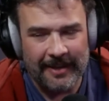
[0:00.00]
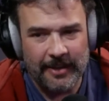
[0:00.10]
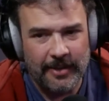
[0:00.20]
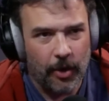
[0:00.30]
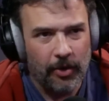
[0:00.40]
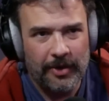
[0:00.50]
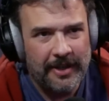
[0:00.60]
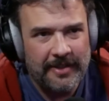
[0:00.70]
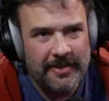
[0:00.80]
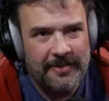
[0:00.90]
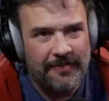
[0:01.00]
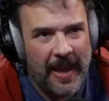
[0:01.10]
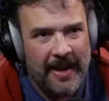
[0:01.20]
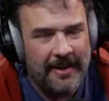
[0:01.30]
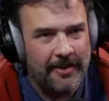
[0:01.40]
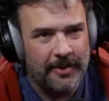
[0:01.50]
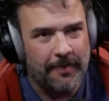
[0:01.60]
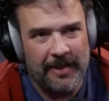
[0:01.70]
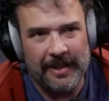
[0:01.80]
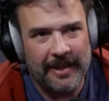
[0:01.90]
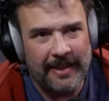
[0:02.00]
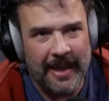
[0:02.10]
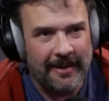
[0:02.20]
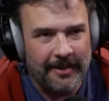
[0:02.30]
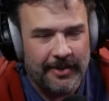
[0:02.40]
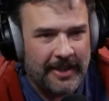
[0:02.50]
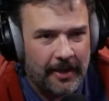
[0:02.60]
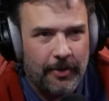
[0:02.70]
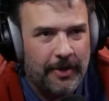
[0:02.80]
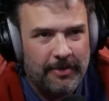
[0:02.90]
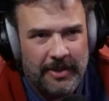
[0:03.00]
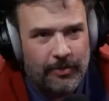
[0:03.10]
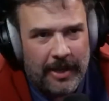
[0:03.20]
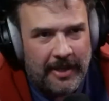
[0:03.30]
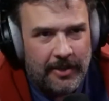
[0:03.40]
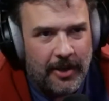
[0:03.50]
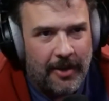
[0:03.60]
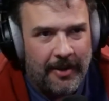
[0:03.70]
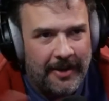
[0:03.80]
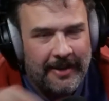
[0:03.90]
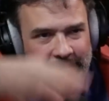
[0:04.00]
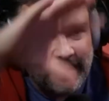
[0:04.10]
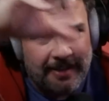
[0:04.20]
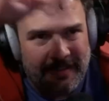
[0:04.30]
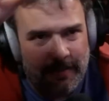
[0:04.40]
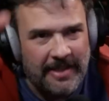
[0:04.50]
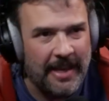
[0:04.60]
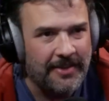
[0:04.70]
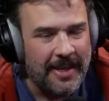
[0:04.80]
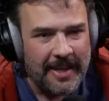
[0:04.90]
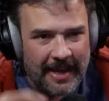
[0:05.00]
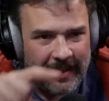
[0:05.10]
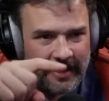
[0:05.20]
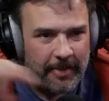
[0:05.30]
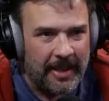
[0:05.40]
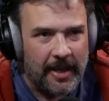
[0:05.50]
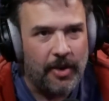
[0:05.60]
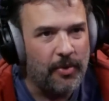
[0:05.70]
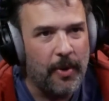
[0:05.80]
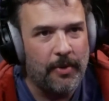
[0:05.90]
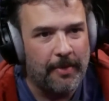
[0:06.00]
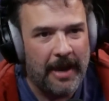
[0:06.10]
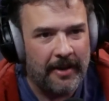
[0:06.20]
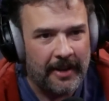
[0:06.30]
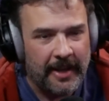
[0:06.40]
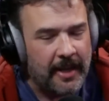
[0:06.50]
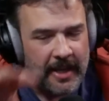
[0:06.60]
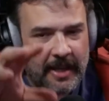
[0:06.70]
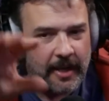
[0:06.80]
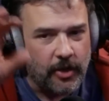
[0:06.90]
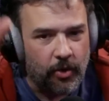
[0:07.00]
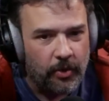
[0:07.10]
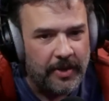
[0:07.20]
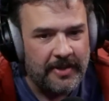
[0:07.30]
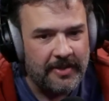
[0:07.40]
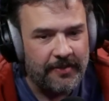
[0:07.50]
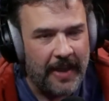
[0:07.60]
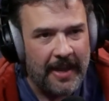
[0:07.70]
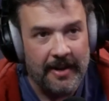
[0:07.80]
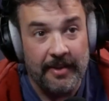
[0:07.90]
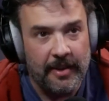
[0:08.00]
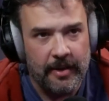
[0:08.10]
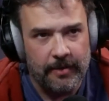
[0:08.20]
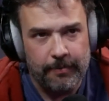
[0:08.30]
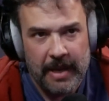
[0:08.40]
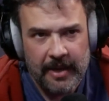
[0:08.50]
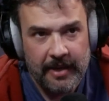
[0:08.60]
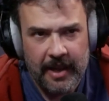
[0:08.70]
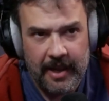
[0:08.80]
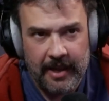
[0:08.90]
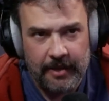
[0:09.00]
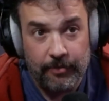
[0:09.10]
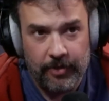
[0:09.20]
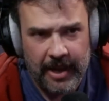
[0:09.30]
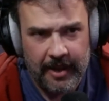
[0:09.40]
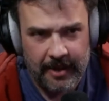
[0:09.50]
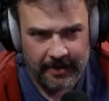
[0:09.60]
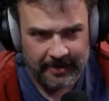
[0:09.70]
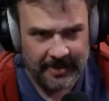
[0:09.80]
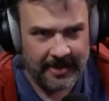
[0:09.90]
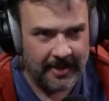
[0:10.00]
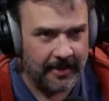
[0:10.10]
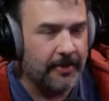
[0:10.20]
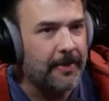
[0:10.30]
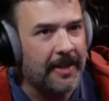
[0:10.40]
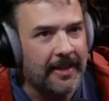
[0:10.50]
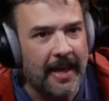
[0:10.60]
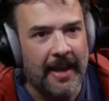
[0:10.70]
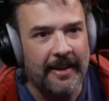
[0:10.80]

Golden's Fen or something like that. It's like, it's a green card and it's like somebody's house. And then there'd be like a quote about it, like, in Golden's Fen, they make a rare tea or something like that.